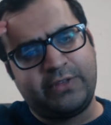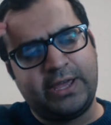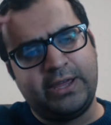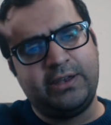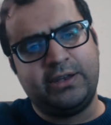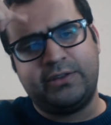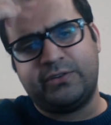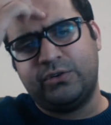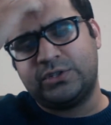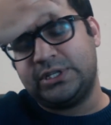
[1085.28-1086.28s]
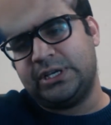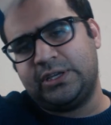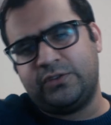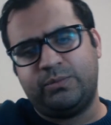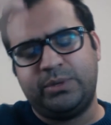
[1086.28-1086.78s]
his head and it looks
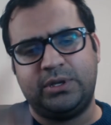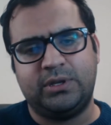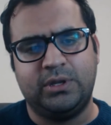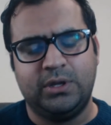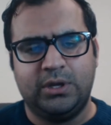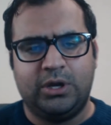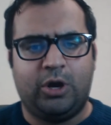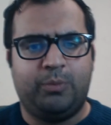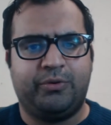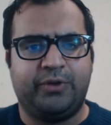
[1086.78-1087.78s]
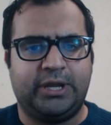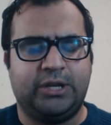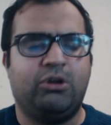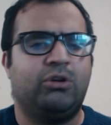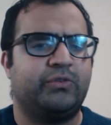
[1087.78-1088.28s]
like it's been
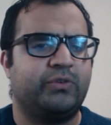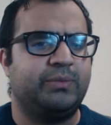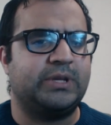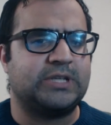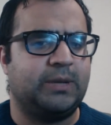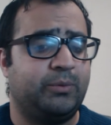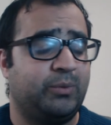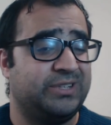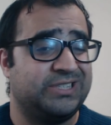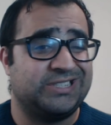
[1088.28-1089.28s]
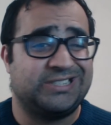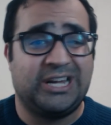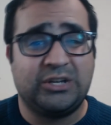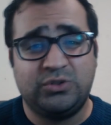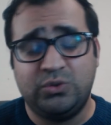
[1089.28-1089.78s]
operated on or something's happened, whether it's a
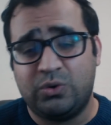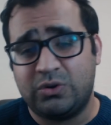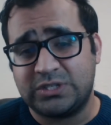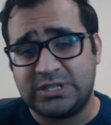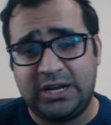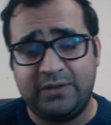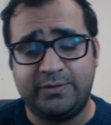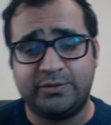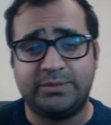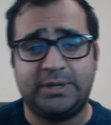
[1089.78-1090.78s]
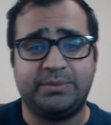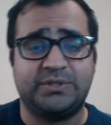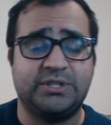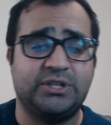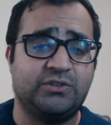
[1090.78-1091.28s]
tattoo or a scar from some type of
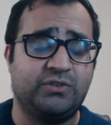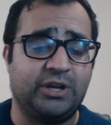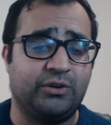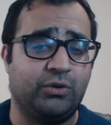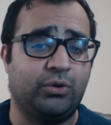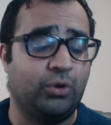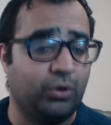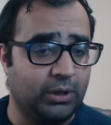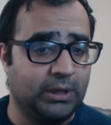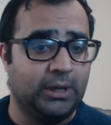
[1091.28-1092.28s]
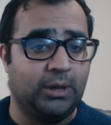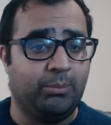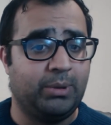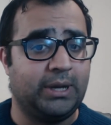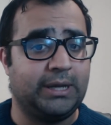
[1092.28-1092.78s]
surgery, I don't know,
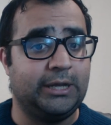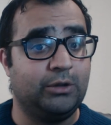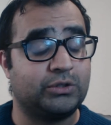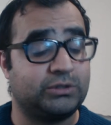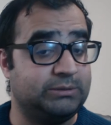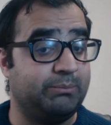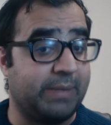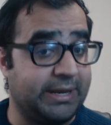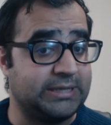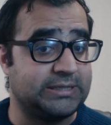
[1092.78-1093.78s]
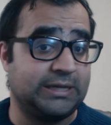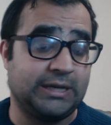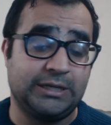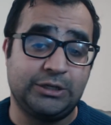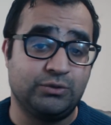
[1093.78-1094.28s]
but he looks
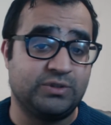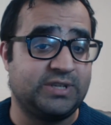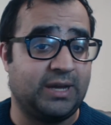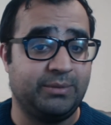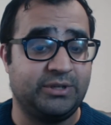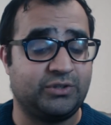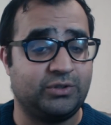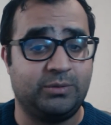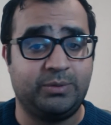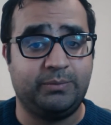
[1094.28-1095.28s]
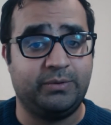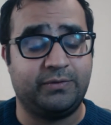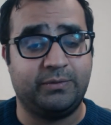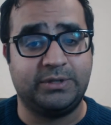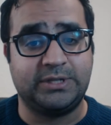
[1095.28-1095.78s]
menacing and he does damage to the people
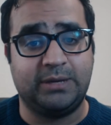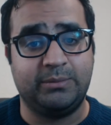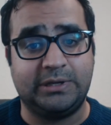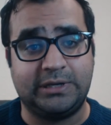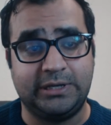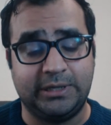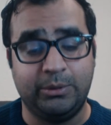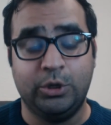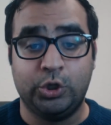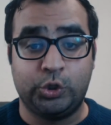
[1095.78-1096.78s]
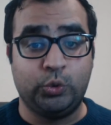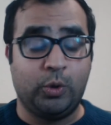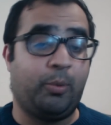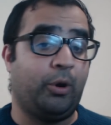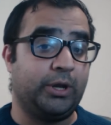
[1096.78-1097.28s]
from the Diamond Kingdom,
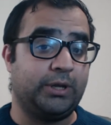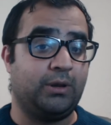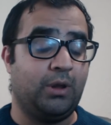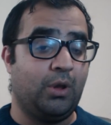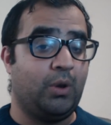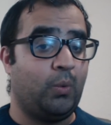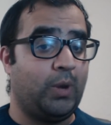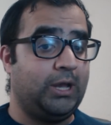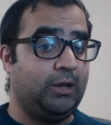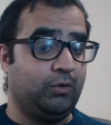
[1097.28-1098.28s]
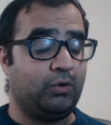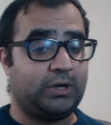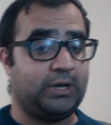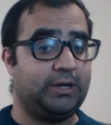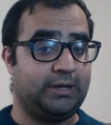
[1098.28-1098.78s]
to a point where
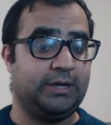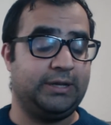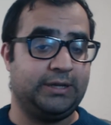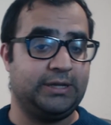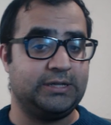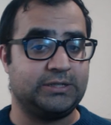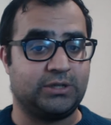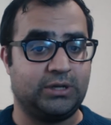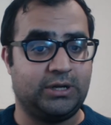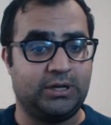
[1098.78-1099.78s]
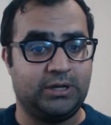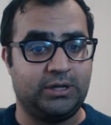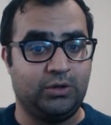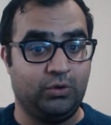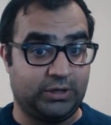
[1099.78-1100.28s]
Luck and his
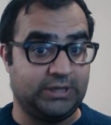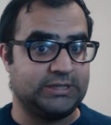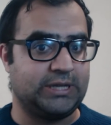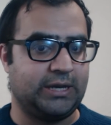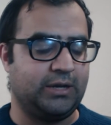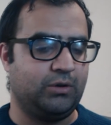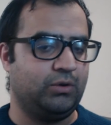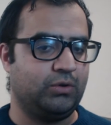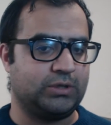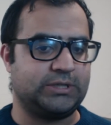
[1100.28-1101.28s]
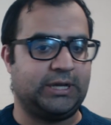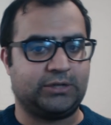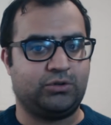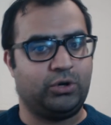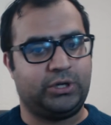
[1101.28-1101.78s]
Luck is there and looks
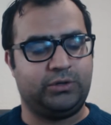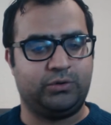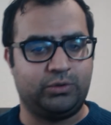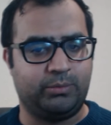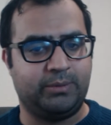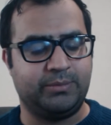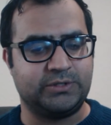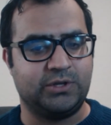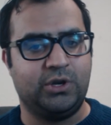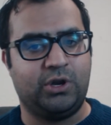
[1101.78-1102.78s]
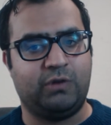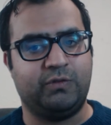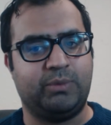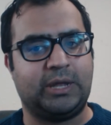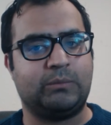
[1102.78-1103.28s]
like talking to the members
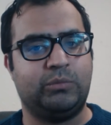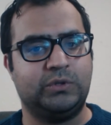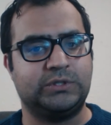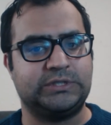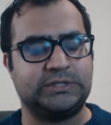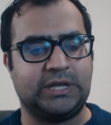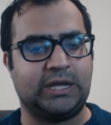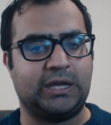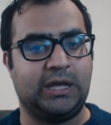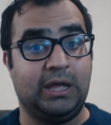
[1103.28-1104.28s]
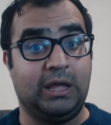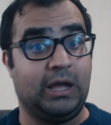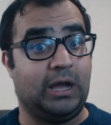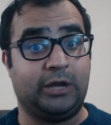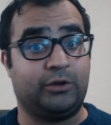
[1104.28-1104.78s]
of the Black Bulls, and he's like,
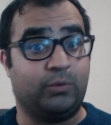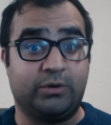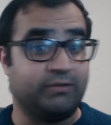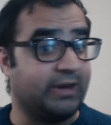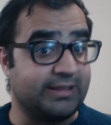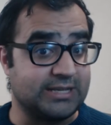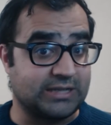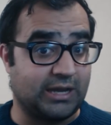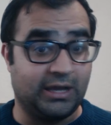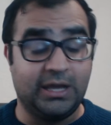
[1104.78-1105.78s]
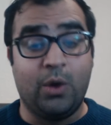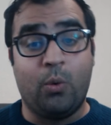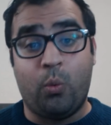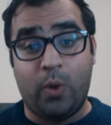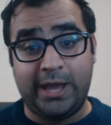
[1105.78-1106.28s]
I don't want to fight this guy.
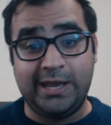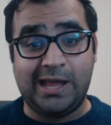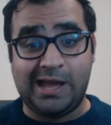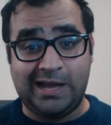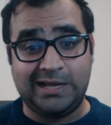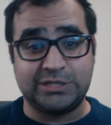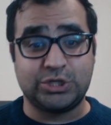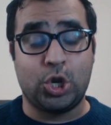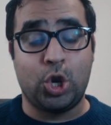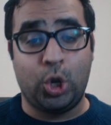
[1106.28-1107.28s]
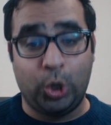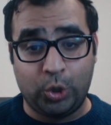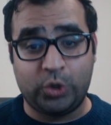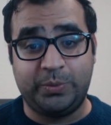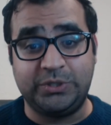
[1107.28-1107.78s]
When has
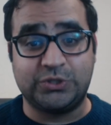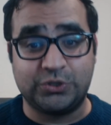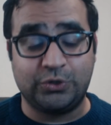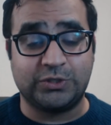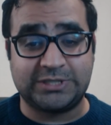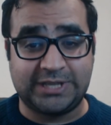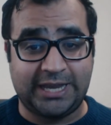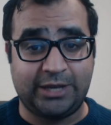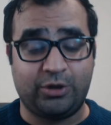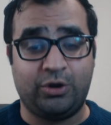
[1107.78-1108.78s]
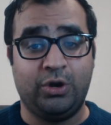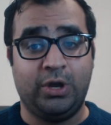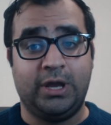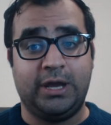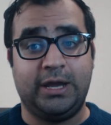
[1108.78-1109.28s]
Luck been so scared or
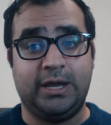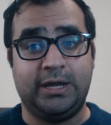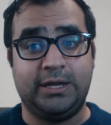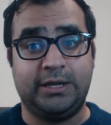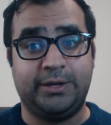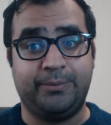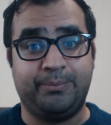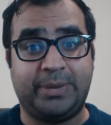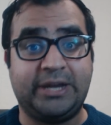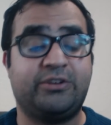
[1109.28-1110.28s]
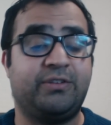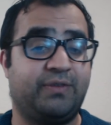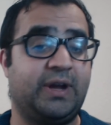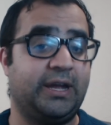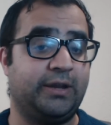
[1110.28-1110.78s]

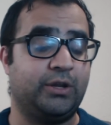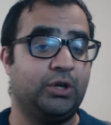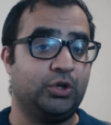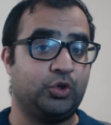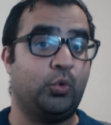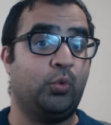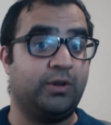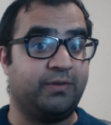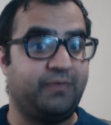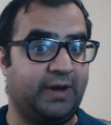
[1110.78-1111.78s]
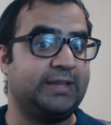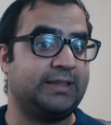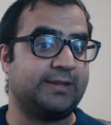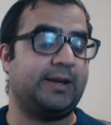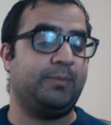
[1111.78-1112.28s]
petrified to want to fight
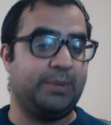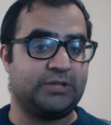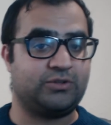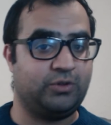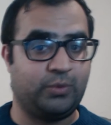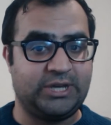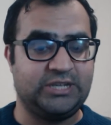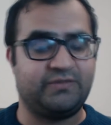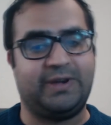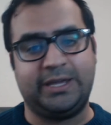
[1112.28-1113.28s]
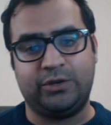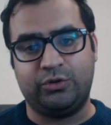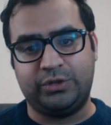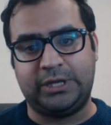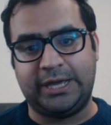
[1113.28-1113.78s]
this guy based on the way he's fighting
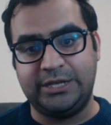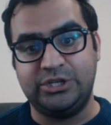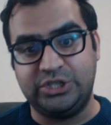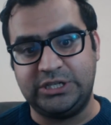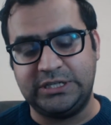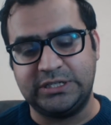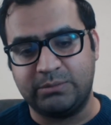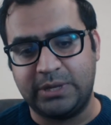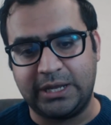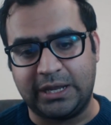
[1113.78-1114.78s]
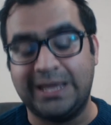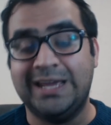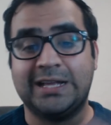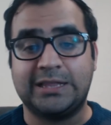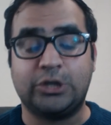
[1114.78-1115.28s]
or the energy he's emitting?
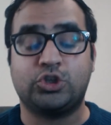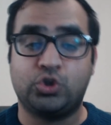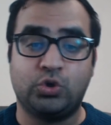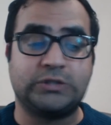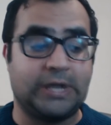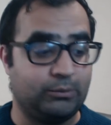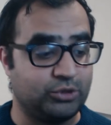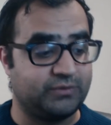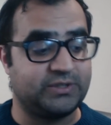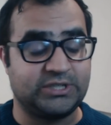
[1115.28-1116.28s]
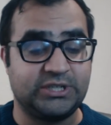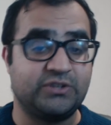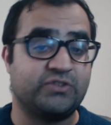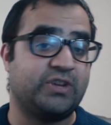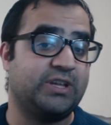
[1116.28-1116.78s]
That shows how much of a
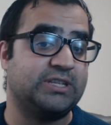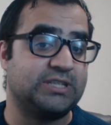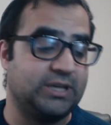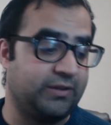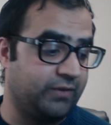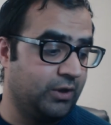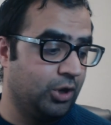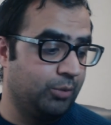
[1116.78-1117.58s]
serious threat this is.